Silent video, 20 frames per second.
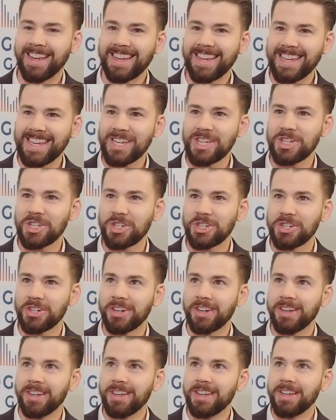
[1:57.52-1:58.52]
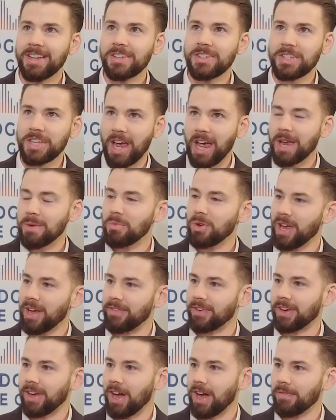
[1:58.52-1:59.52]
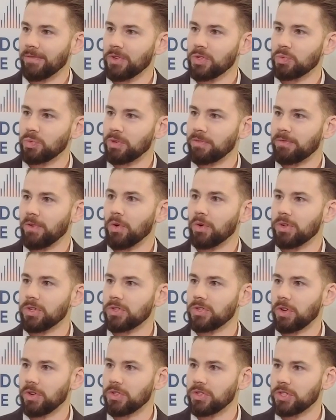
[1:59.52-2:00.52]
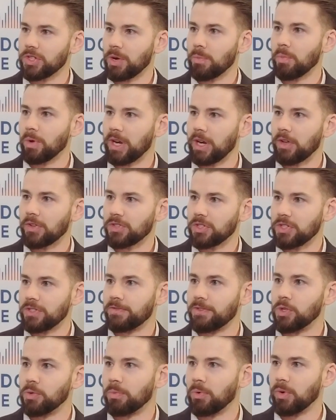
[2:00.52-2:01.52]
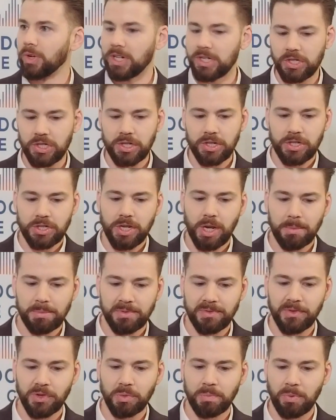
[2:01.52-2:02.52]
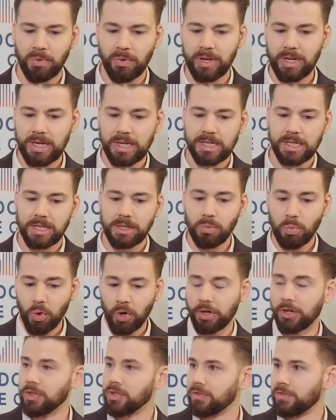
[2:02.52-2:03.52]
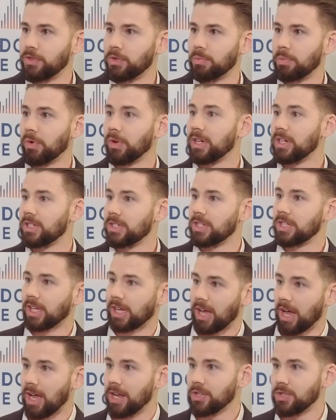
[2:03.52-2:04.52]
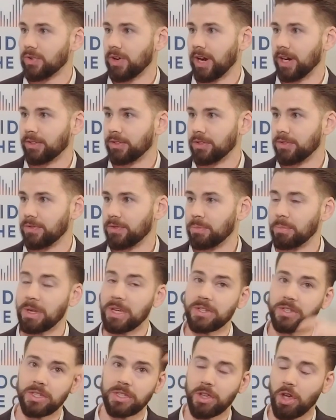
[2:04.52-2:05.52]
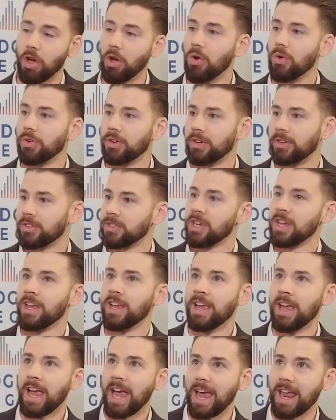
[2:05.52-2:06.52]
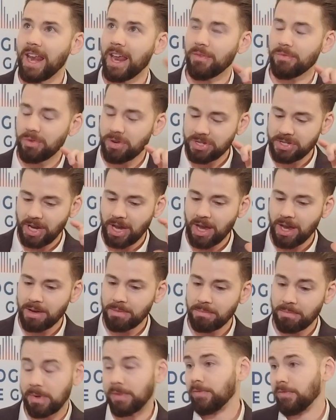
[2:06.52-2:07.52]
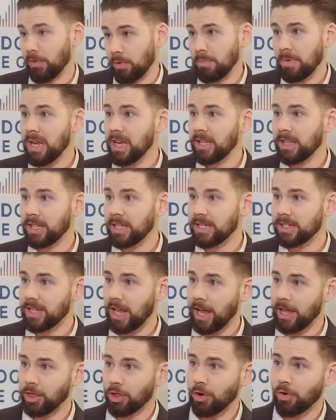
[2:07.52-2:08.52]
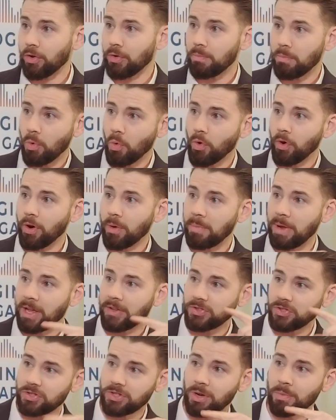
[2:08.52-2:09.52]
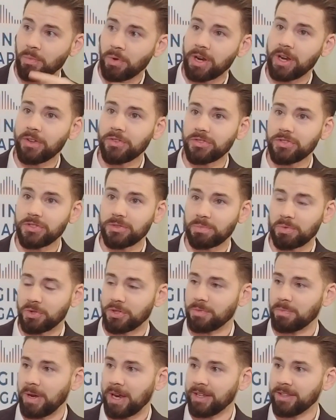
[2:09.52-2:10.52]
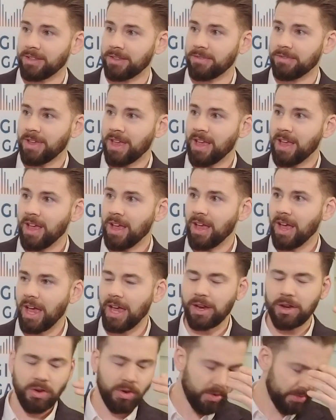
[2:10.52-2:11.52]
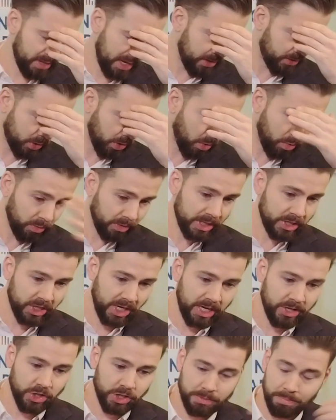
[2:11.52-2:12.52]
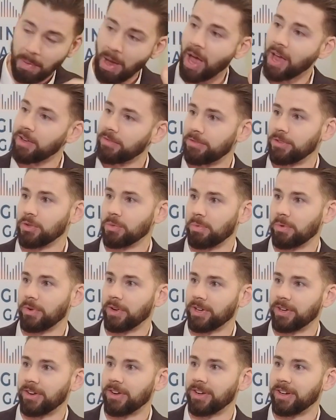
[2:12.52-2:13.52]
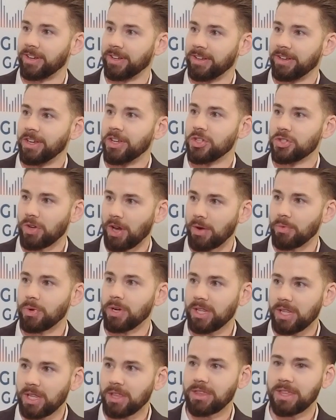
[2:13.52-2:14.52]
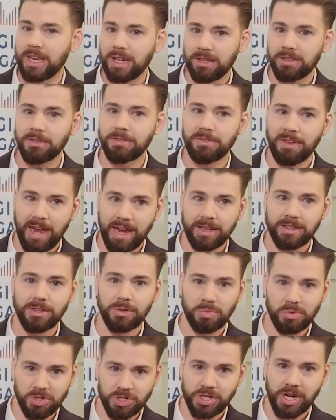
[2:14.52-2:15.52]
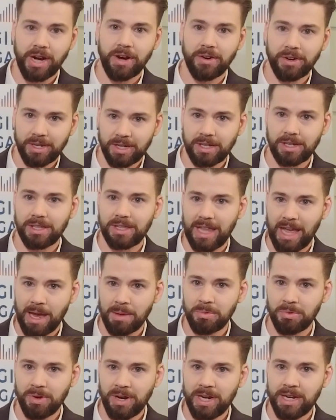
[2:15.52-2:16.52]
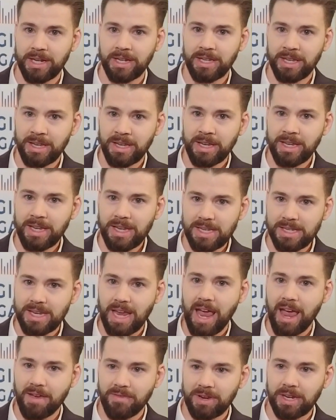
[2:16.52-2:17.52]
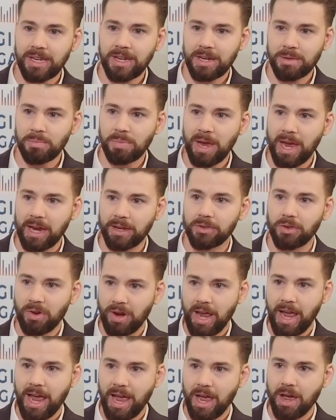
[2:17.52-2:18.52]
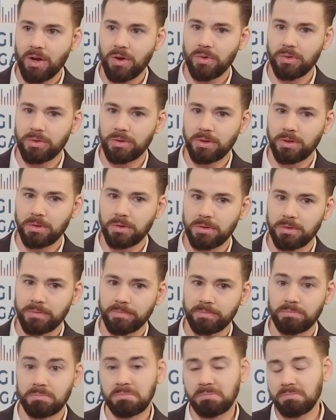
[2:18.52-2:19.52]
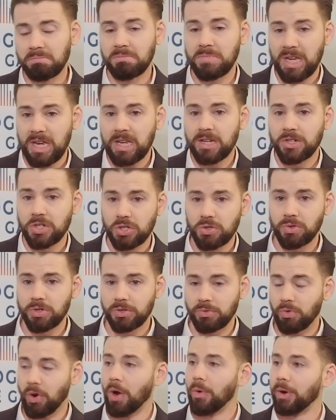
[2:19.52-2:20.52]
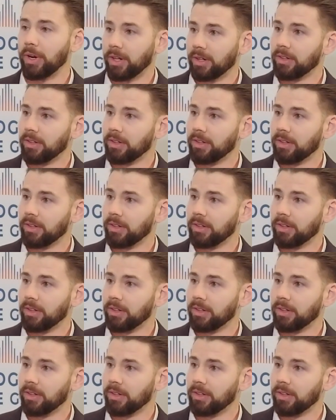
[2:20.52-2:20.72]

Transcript: each time we have a conference, we focus on someone else's viewpoint. Is it a sub's viewpoint? it the worker's viewpoint? Is it the contractor's viewpoint? Is it the owner's? And every time, for me at least, I learn more about someone else's perspective. I go, that totally changes my viewpoint on it. Yeah. So I really think the fact that we're sharing and collaborating is having an impact on how the industry's growing.